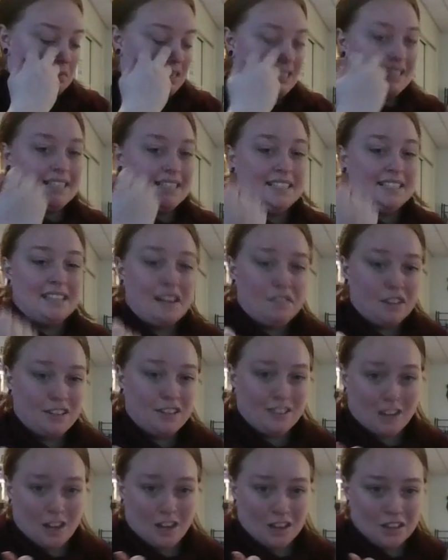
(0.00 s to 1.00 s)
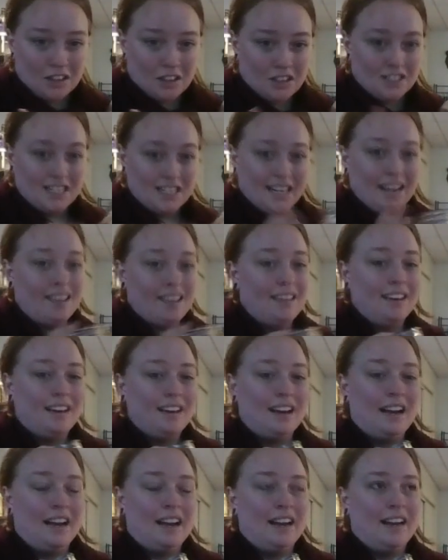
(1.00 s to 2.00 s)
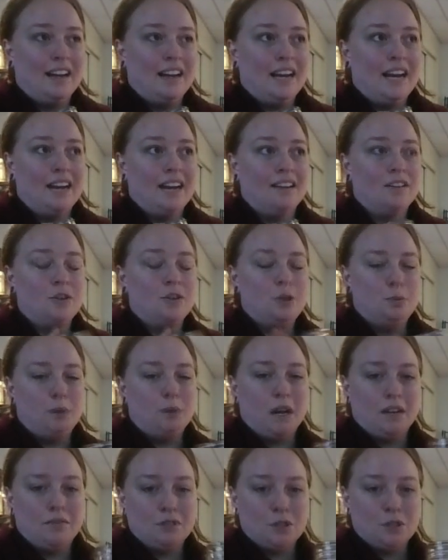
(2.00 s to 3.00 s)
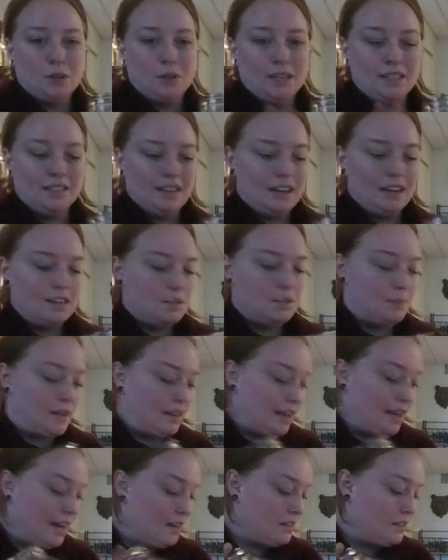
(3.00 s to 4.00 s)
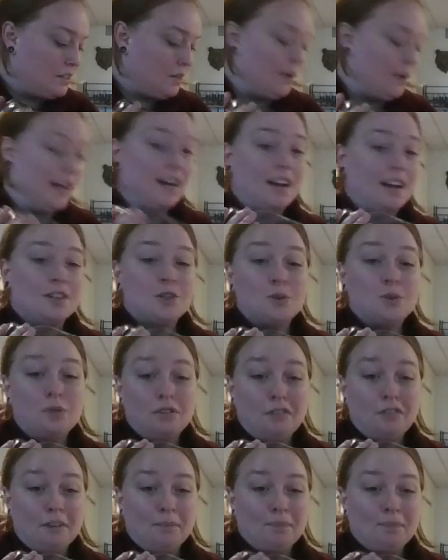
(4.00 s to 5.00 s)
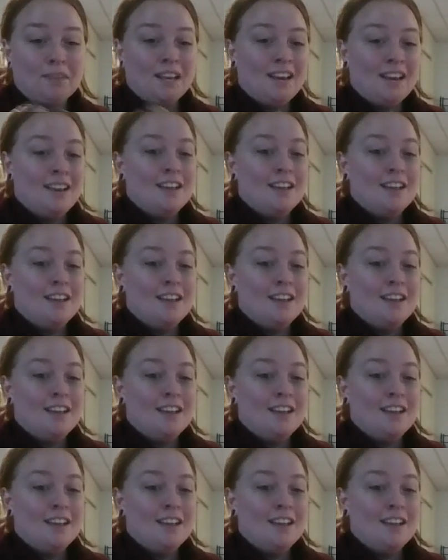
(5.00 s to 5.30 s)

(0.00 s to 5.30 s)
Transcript: $7, and I think I had a coupon, so I did not spend that. So I got two of them.